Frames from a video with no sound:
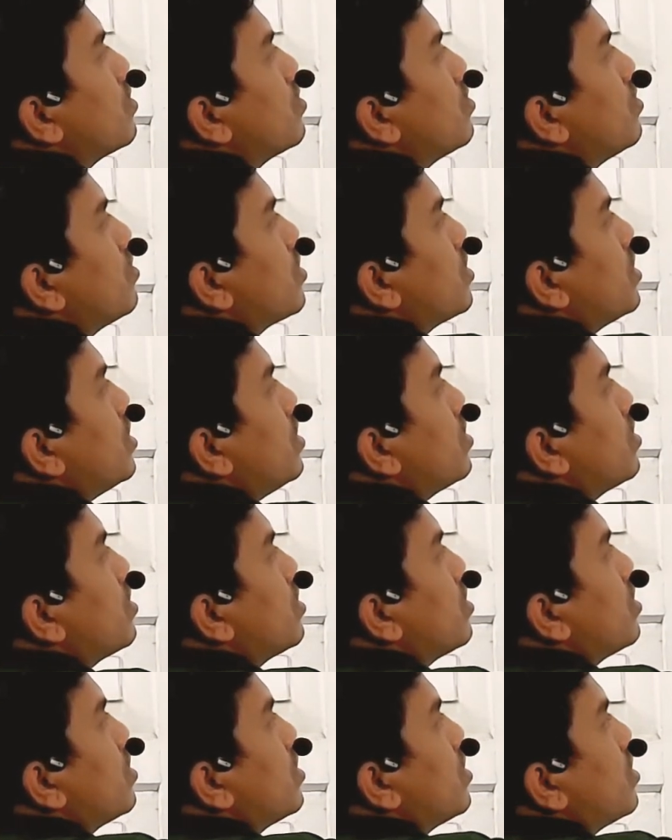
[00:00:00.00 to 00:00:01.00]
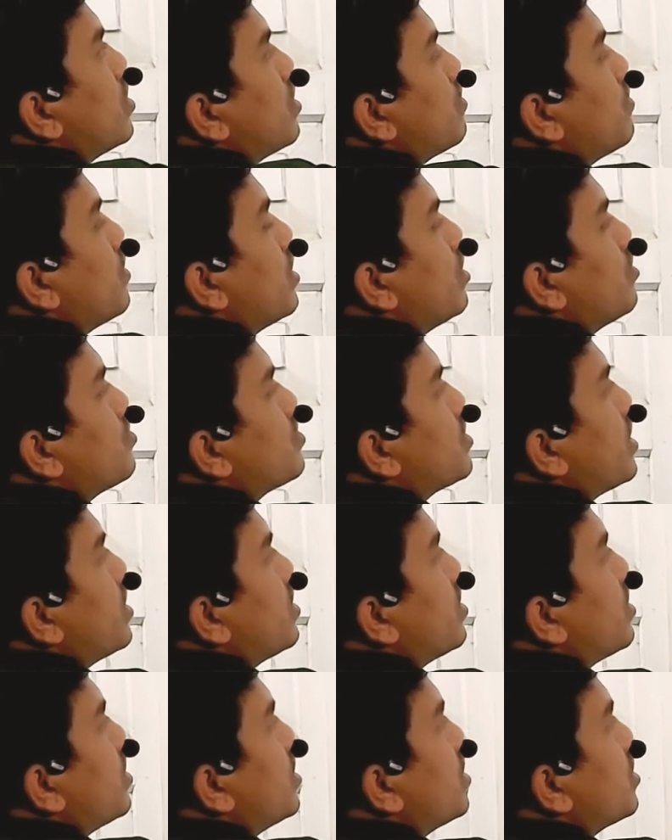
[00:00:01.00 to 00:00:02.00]
Okay. The value of sine
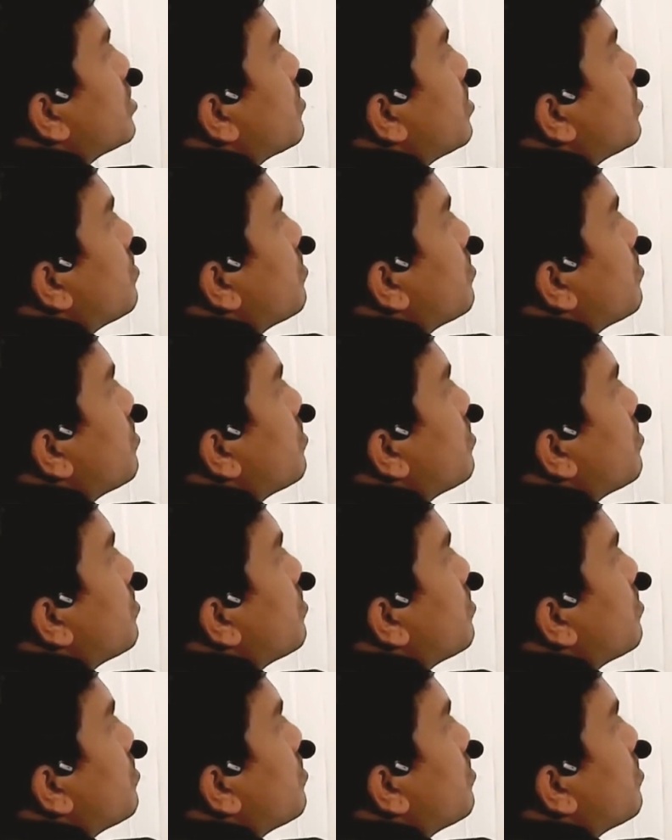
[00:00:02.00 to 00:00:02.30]
30 is what?